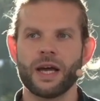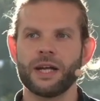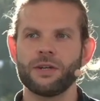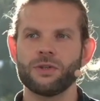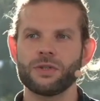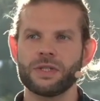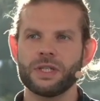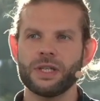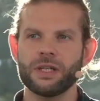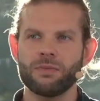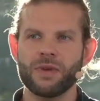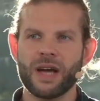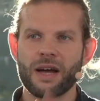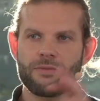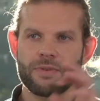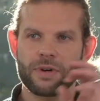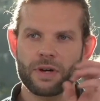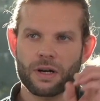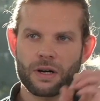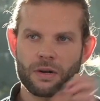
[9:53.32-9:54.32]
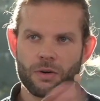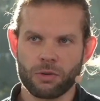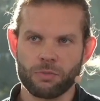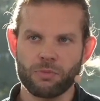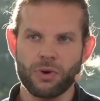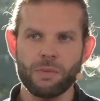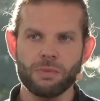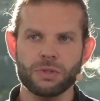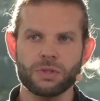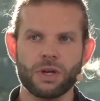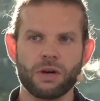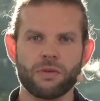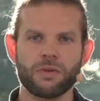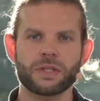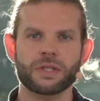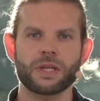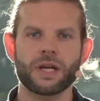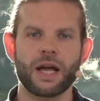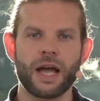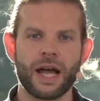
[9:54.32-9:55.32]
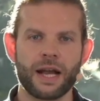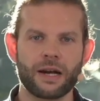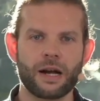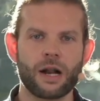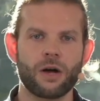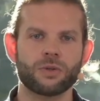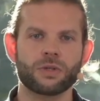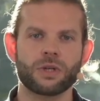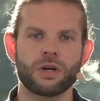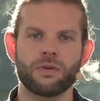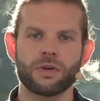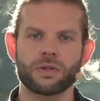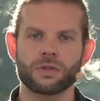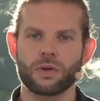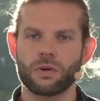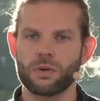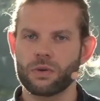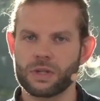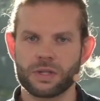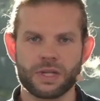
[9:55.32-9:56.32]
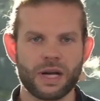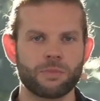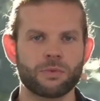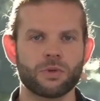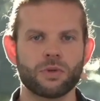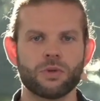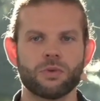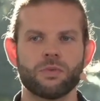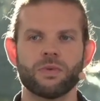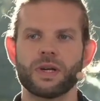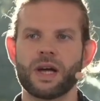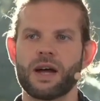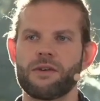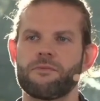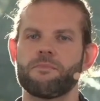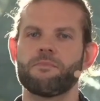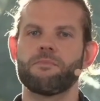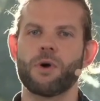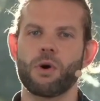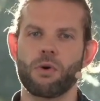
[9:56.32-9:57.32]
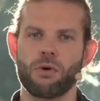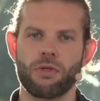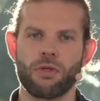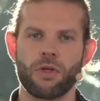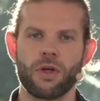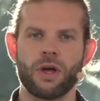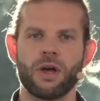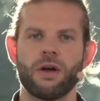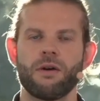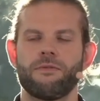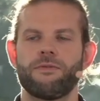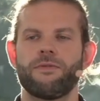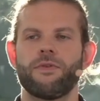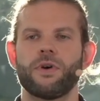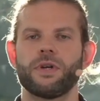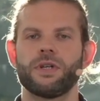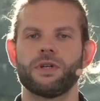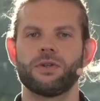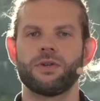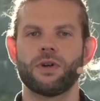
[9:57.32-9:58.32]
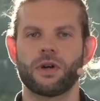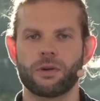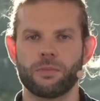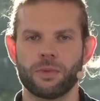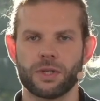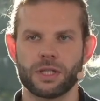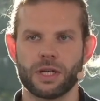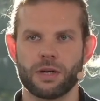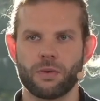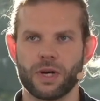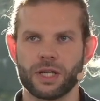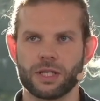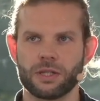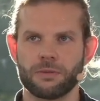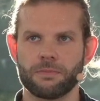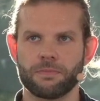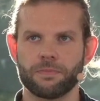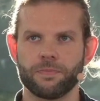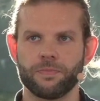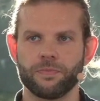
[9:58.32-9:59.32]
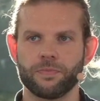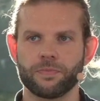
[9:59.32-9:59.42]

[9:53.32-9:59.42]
And you see it, we have on-premise servers and cloud servers. So it's up to you. We have both for your document generation.